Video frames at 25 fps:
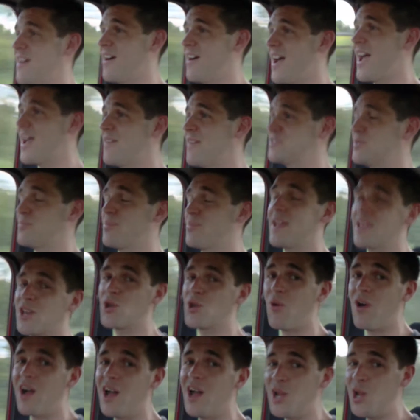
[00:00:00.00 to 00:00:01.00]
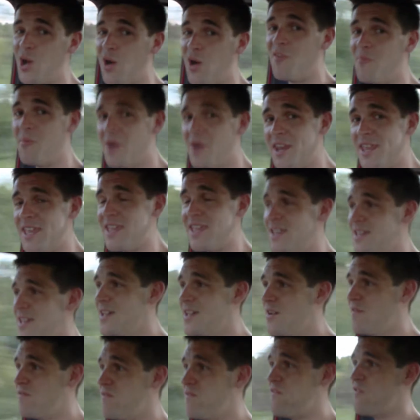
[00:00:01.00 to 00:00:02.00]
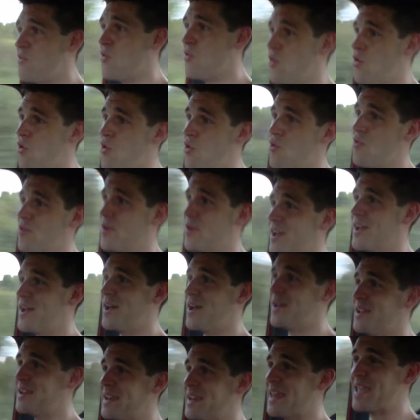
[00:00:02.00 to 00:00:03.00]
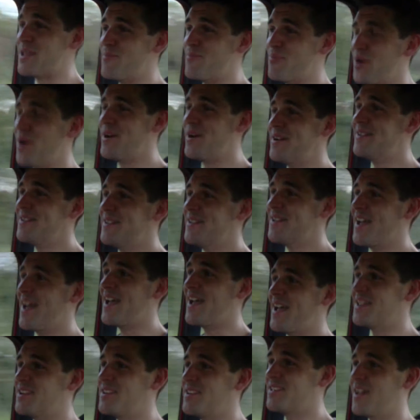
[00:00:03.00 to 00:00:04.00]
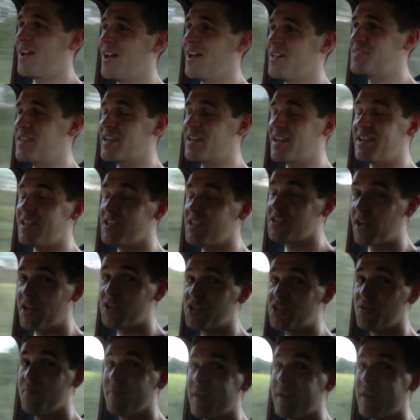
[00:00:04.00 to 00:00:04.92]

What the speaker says: I have to pay quite a lot of money for labour, and I think I need to go to a